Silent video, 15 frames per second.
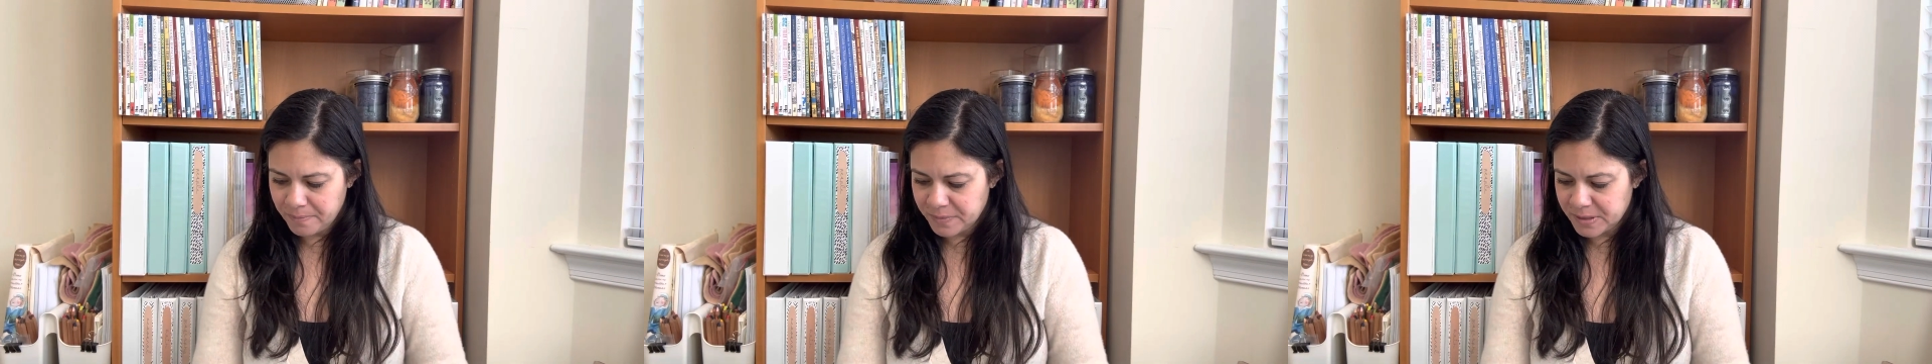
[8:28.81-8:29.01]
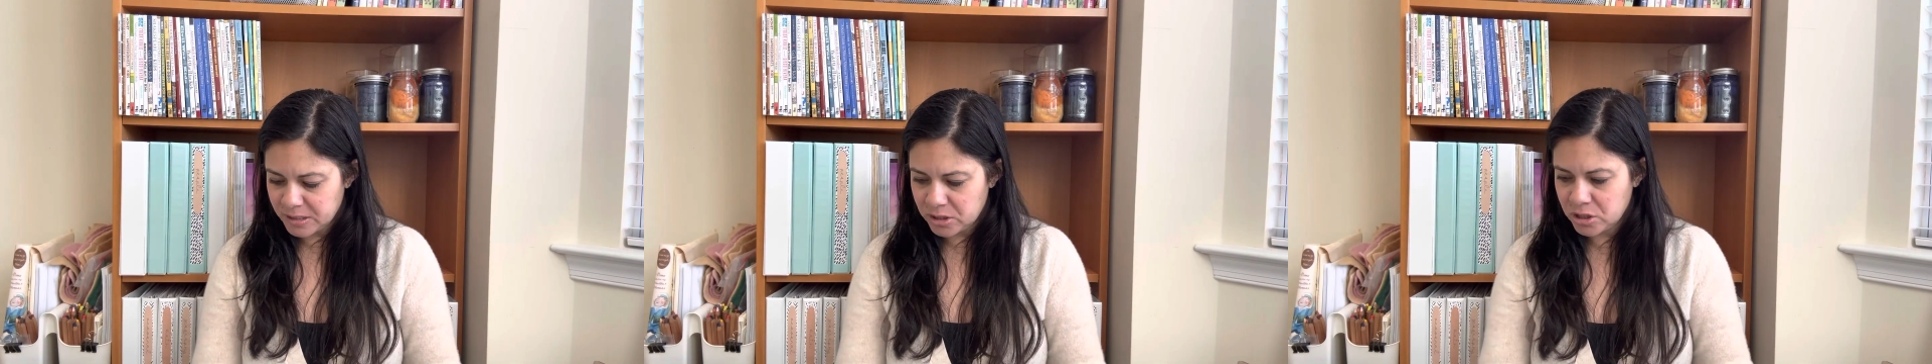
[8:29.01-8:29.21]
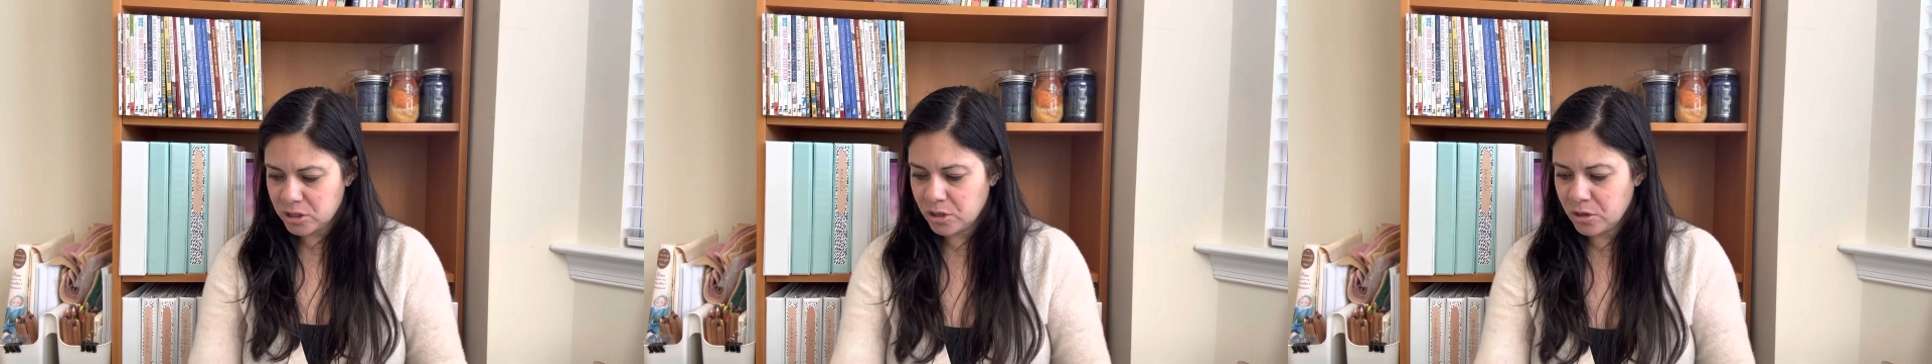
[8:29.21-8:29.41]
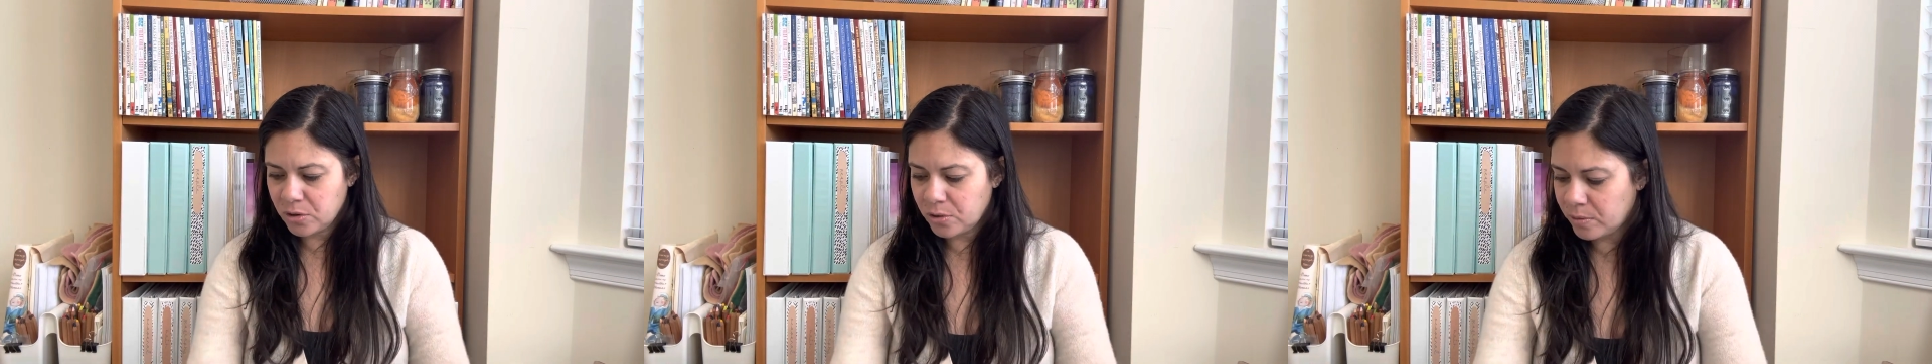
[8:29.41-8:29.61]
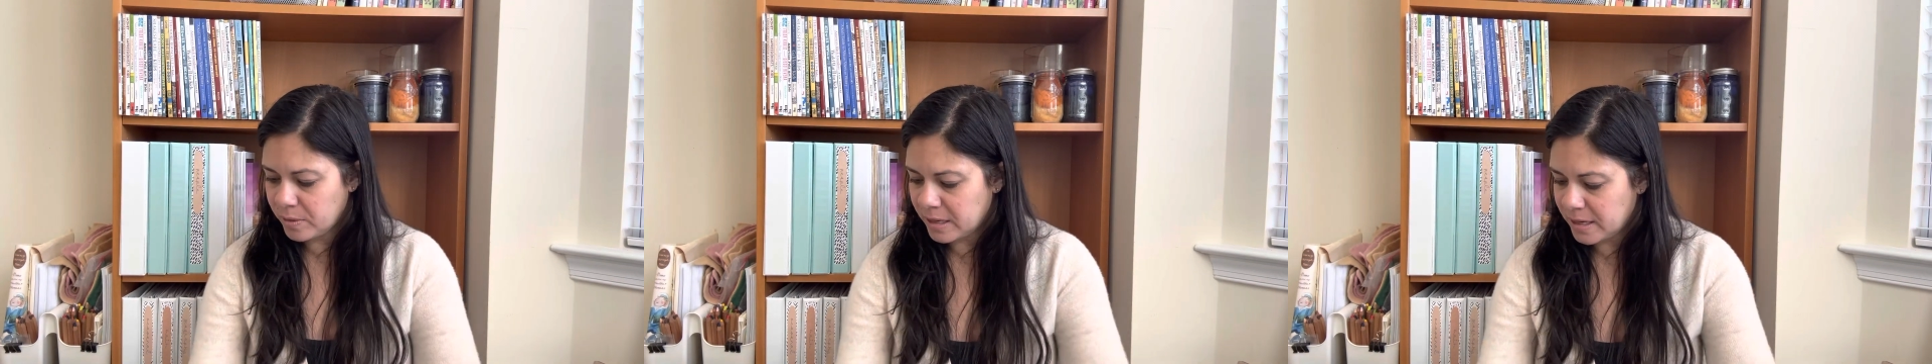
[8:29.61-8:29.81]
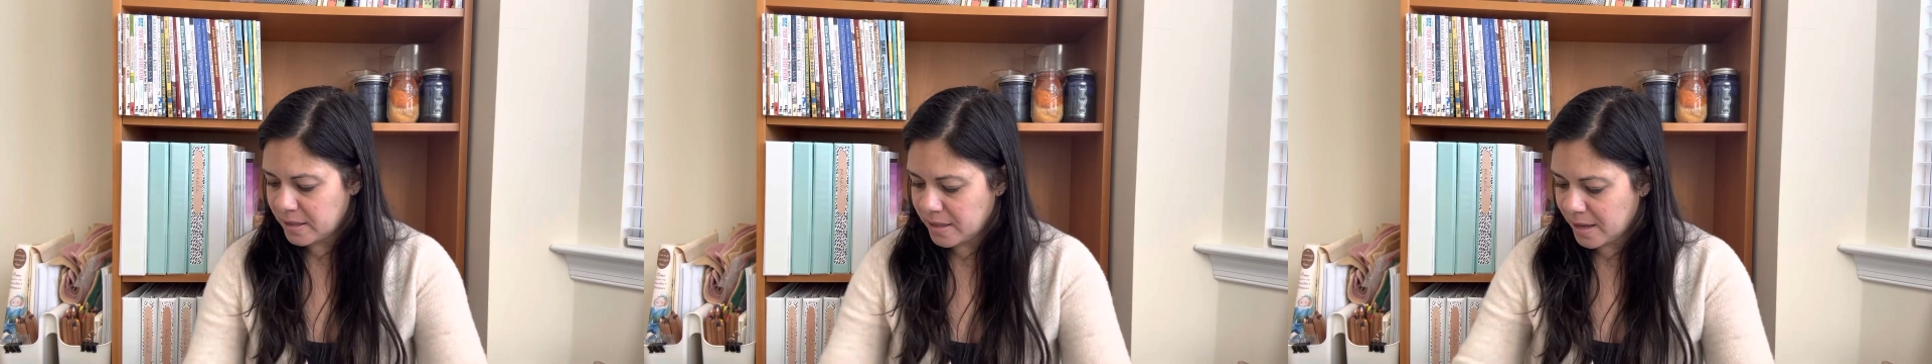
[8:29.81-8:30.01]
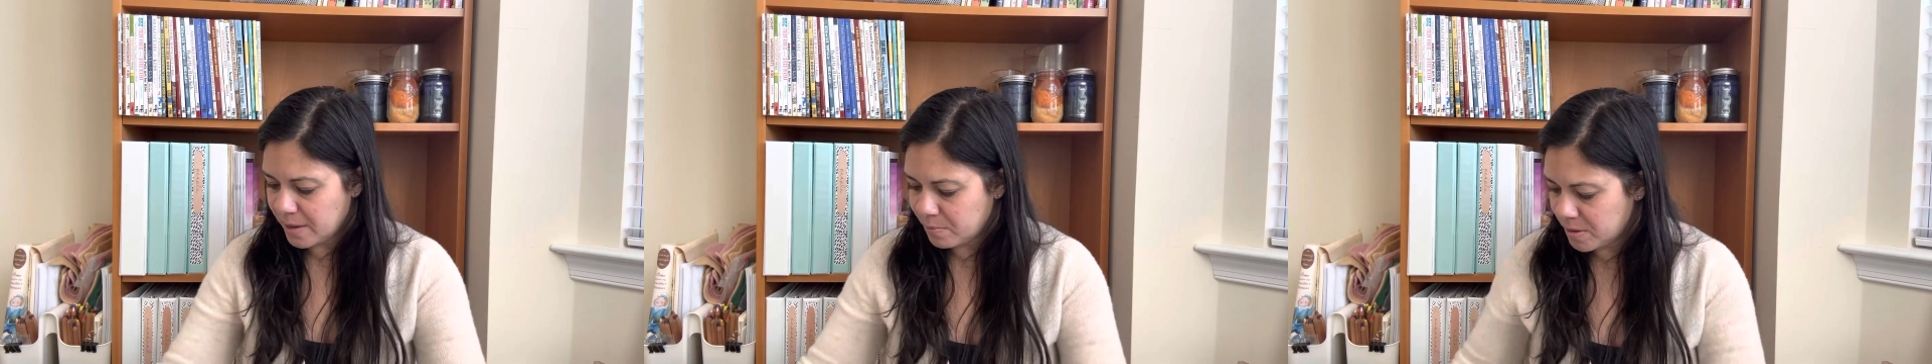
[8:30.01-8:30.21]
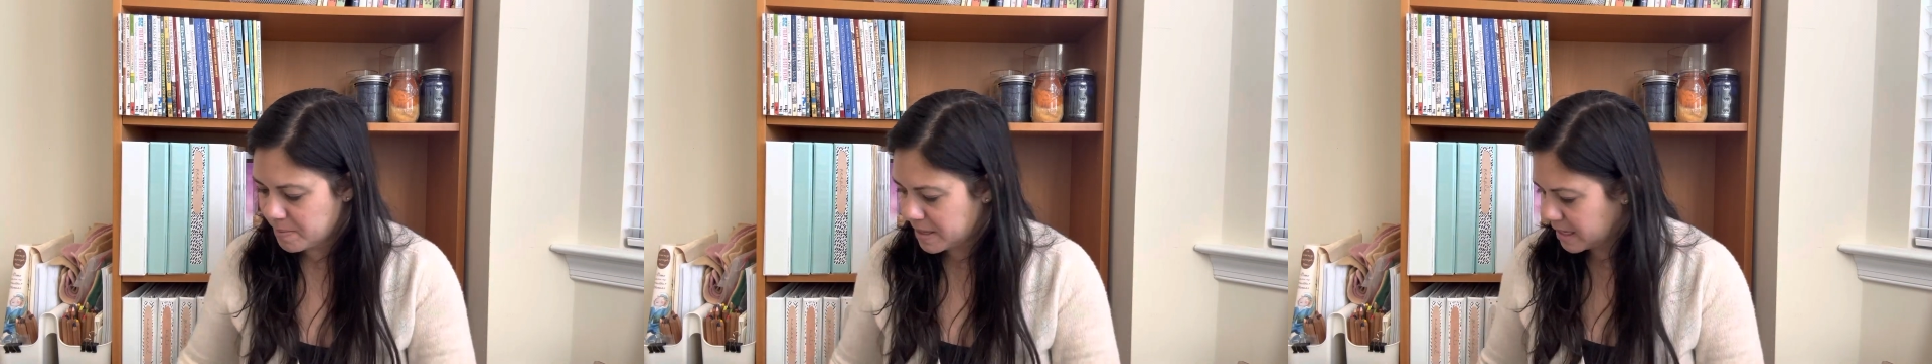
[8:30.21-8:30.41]
So then
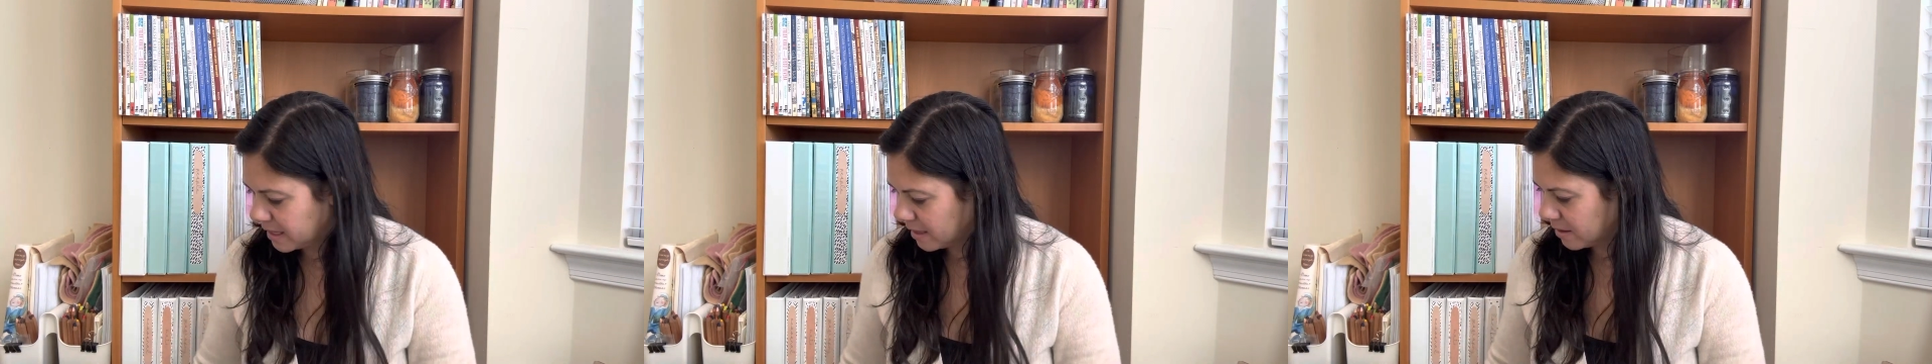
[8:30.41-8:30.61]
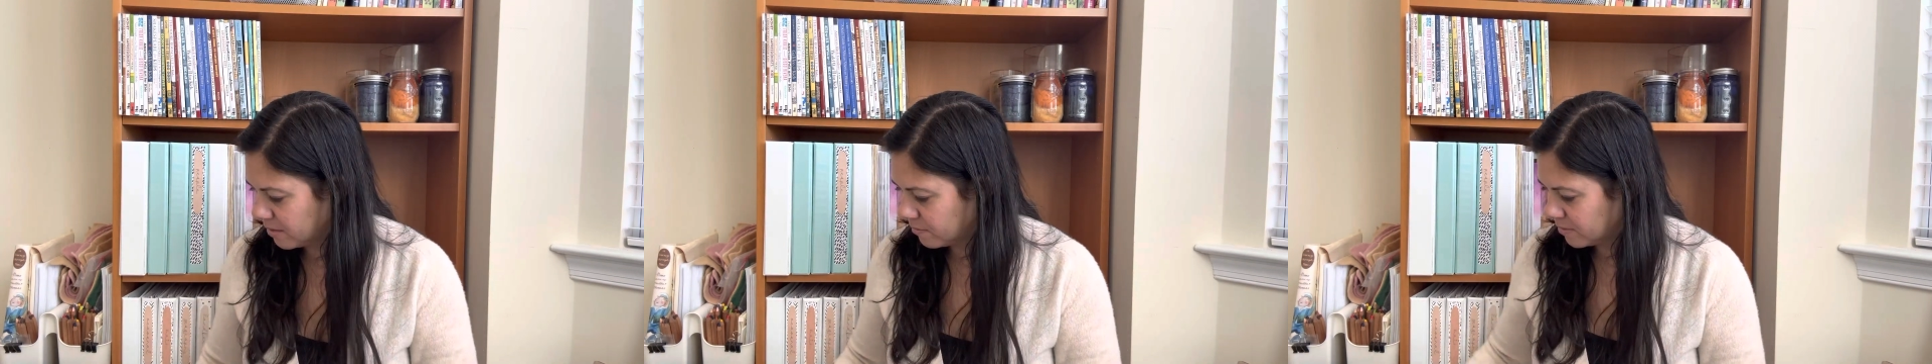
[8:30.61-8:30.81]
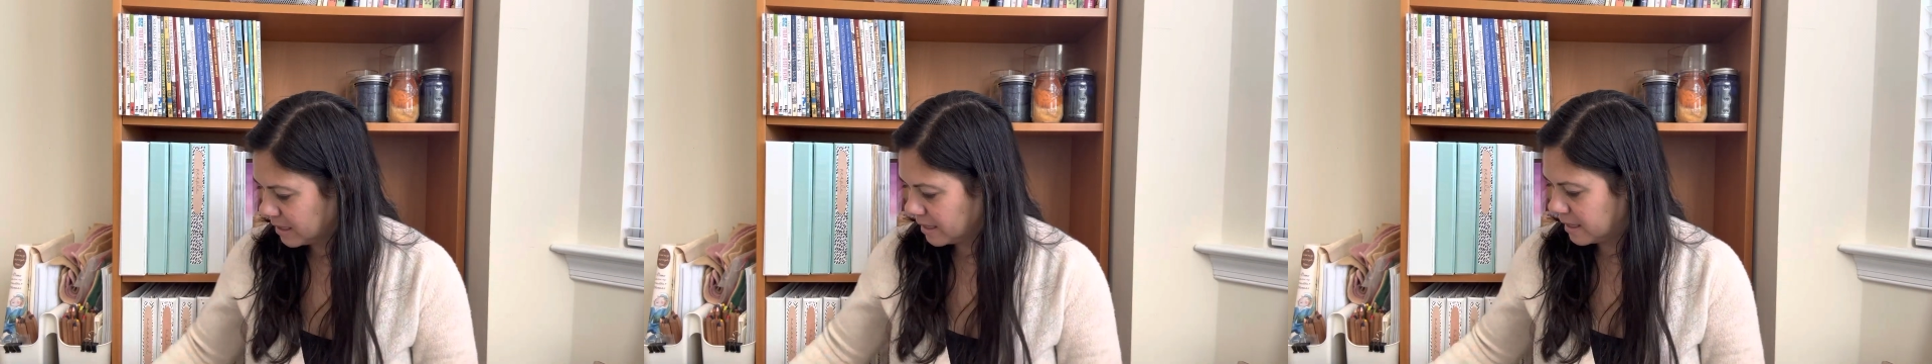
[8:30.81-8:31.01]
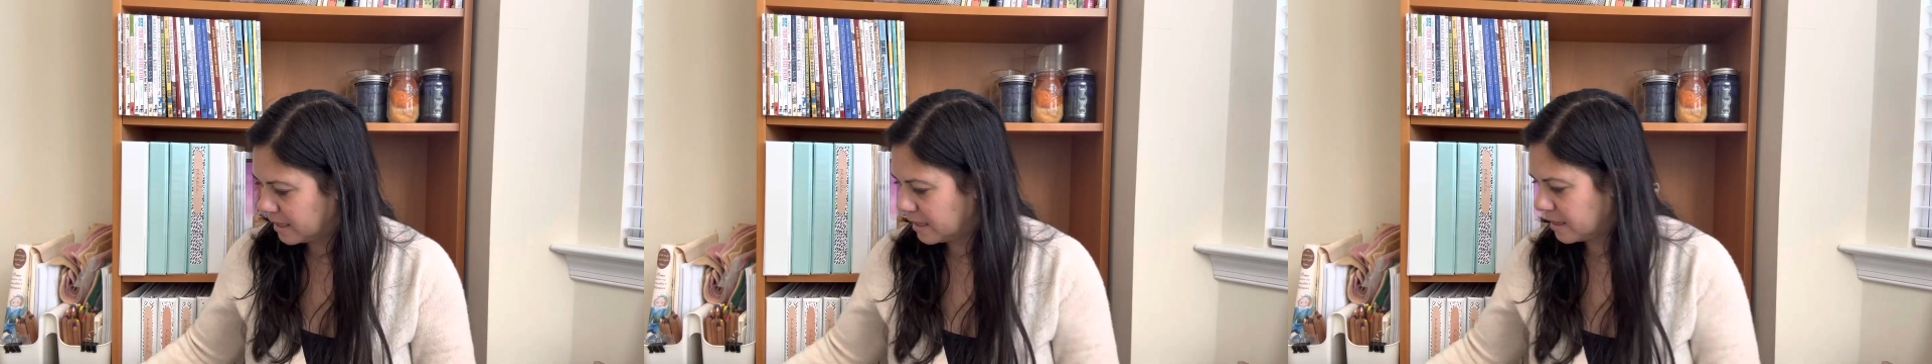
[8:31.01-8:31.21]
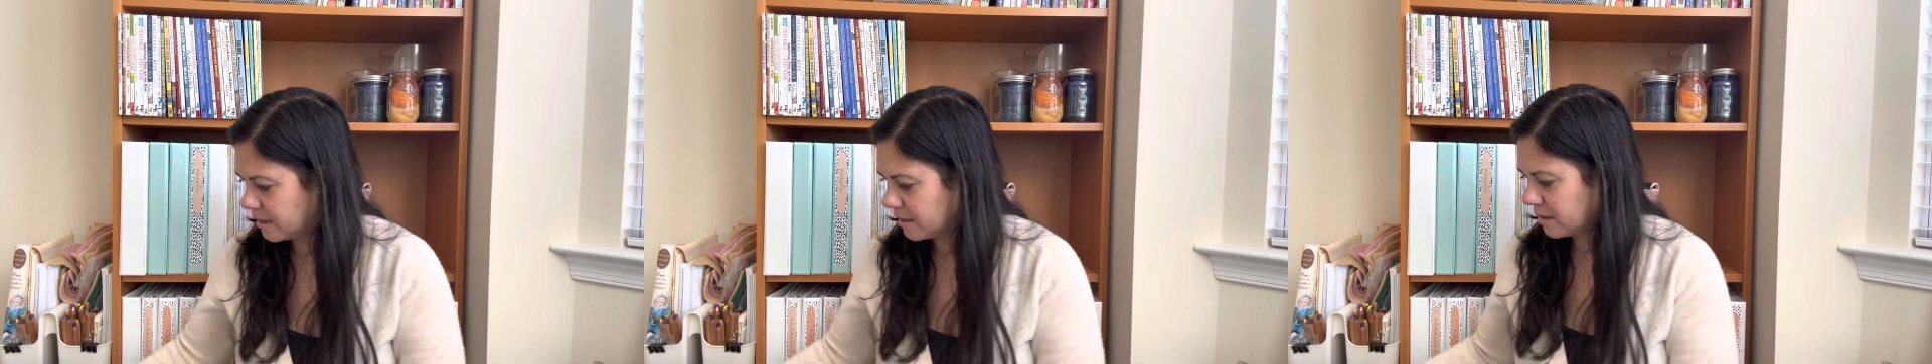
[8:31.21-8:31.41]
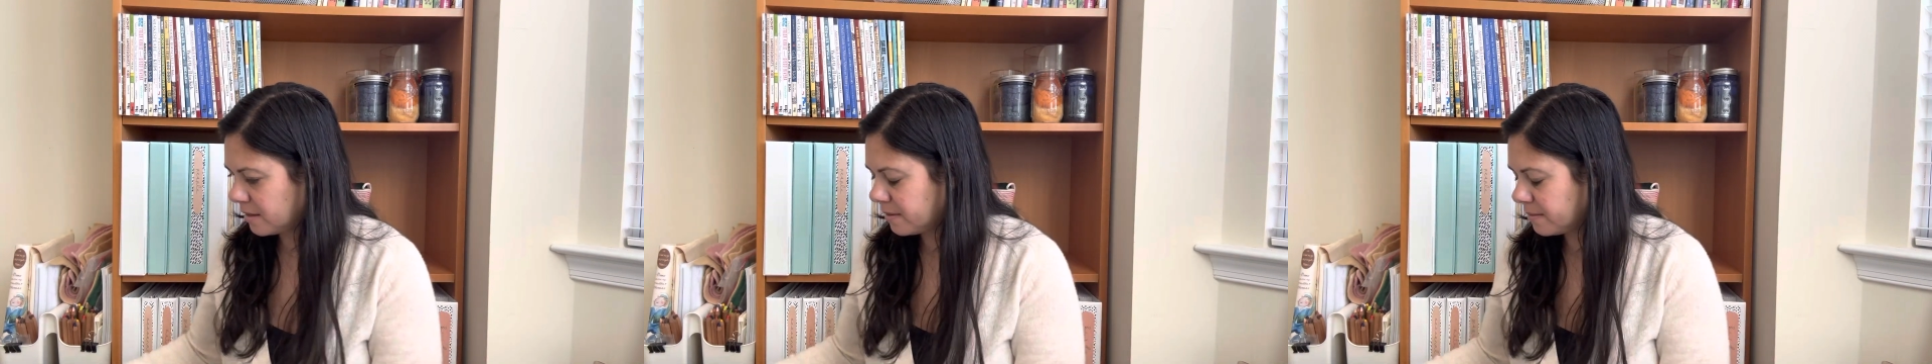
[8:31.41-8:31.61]
we began reading,